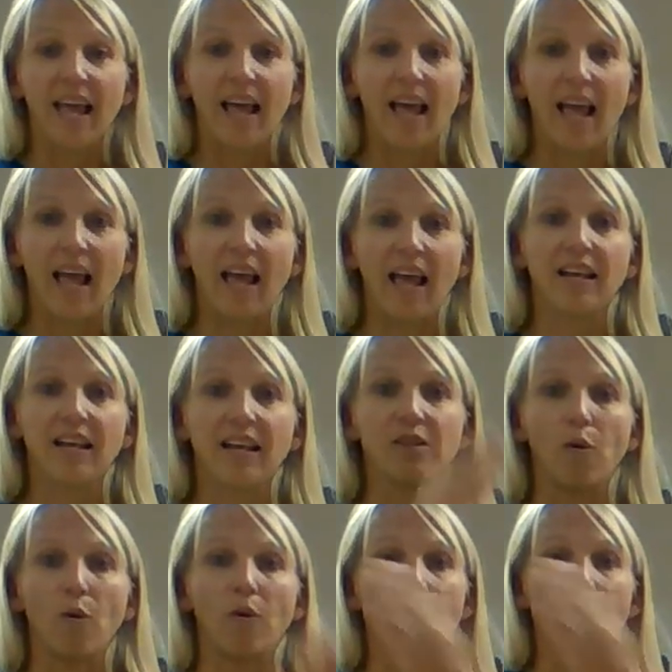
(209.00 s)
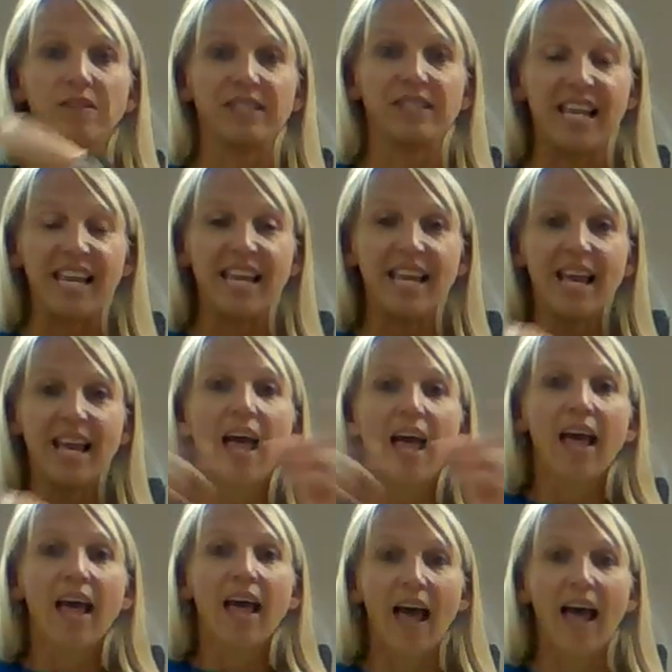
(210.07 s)
x, or z,
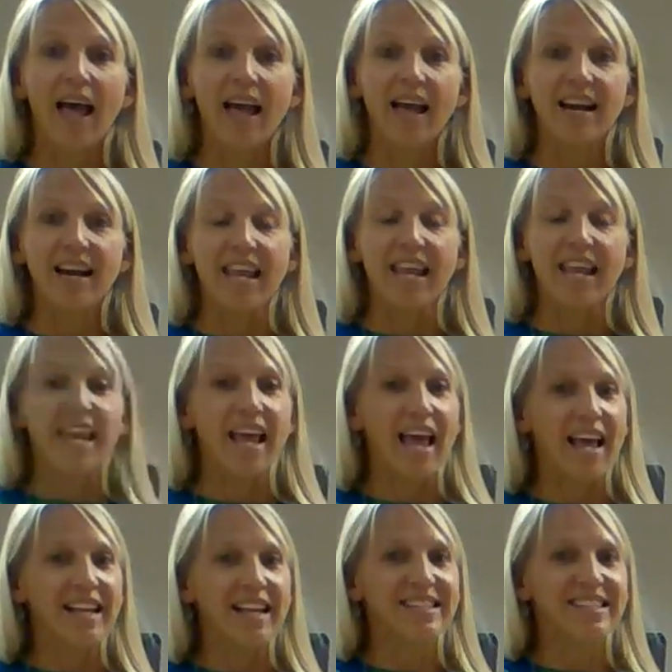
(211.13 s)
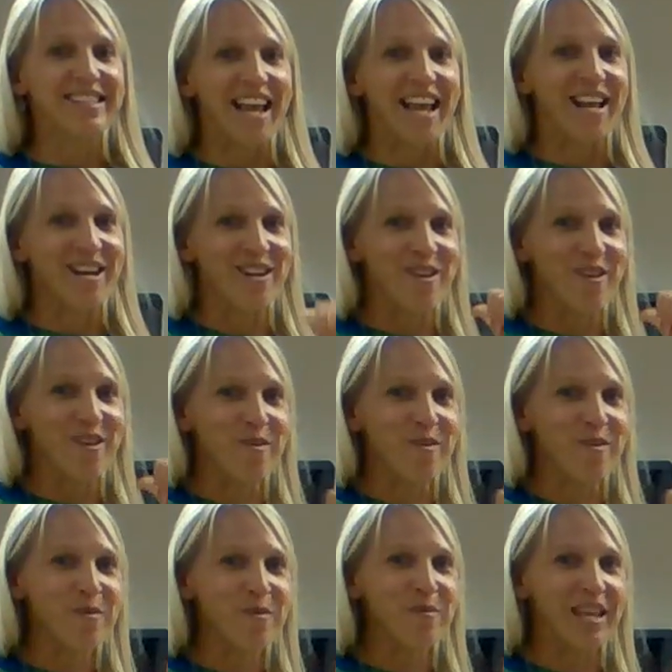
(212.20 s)
add es and
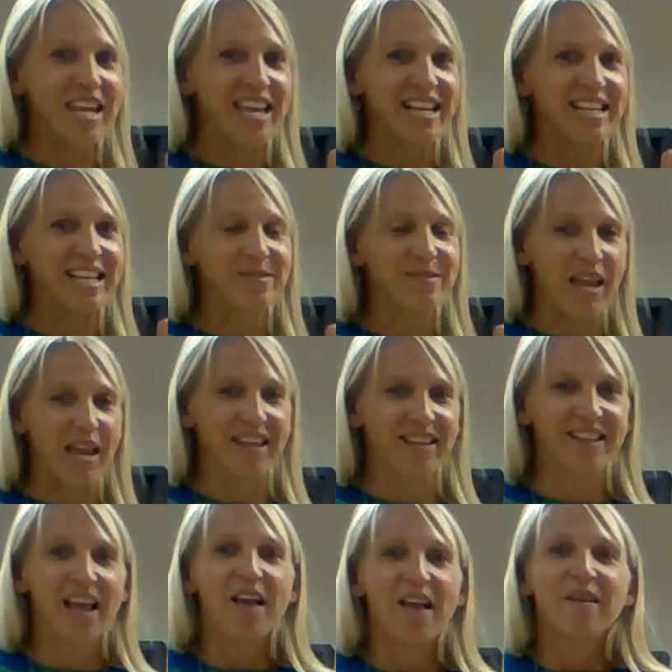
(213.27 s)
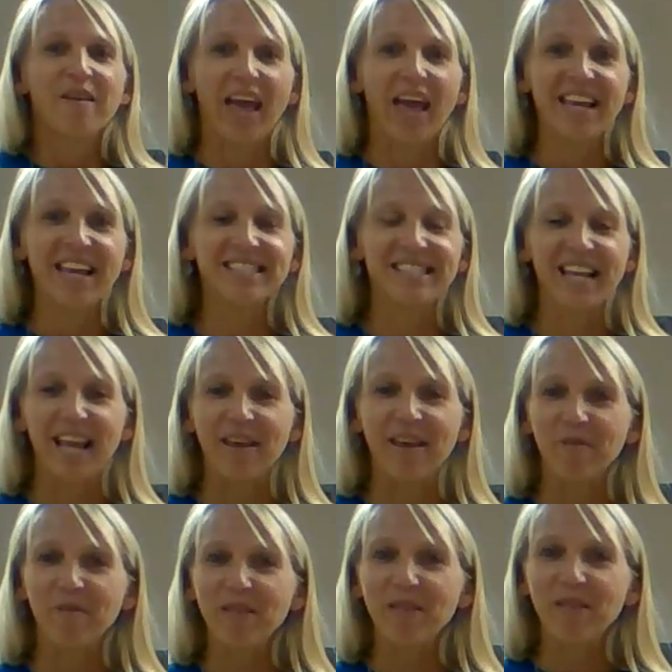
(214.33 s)
you'll please me. Okay, say it
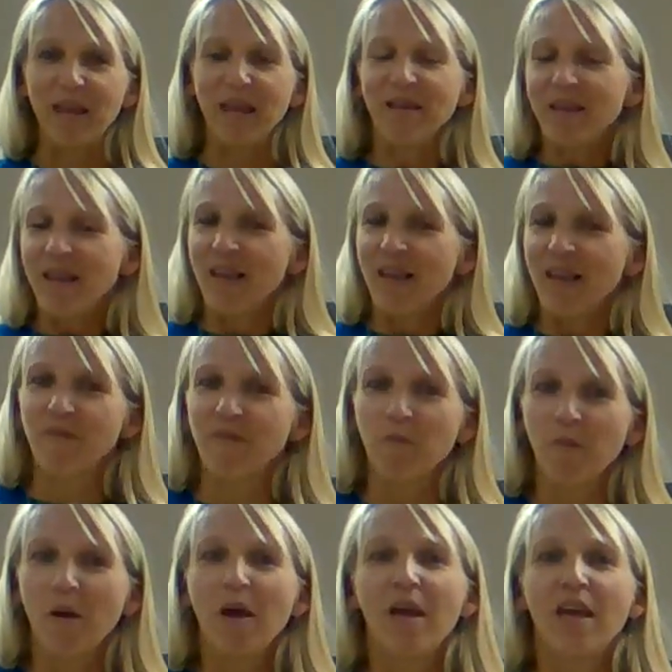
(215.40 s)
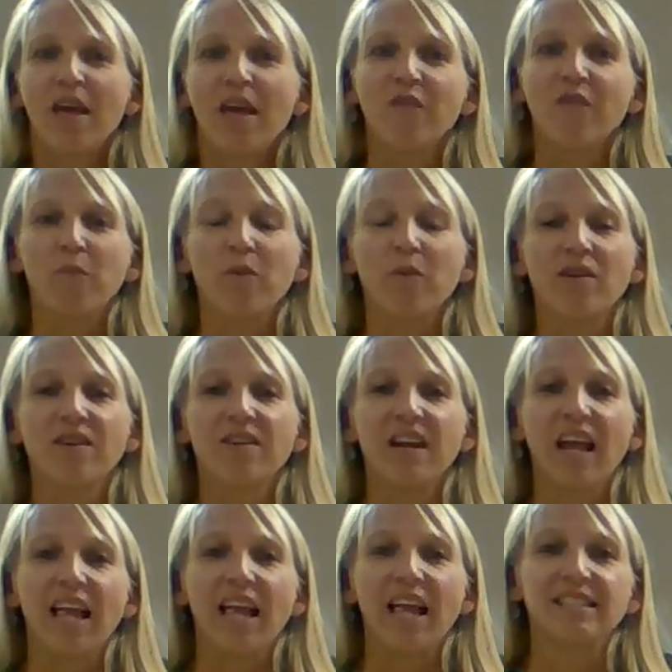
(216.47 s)
with me. If a word
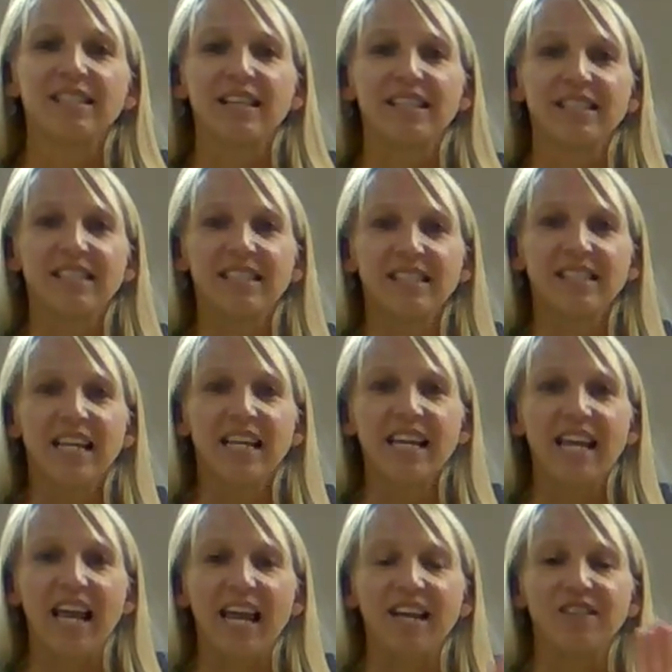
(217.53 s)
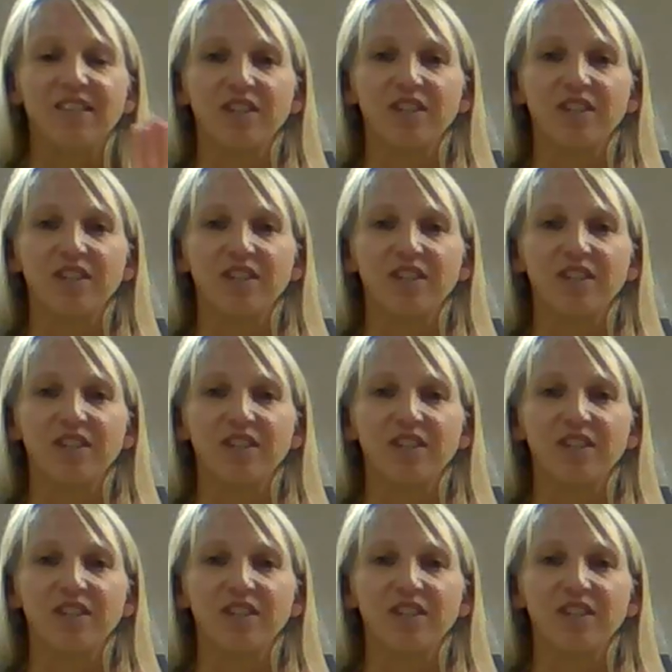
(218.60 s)
ends in ch, sh,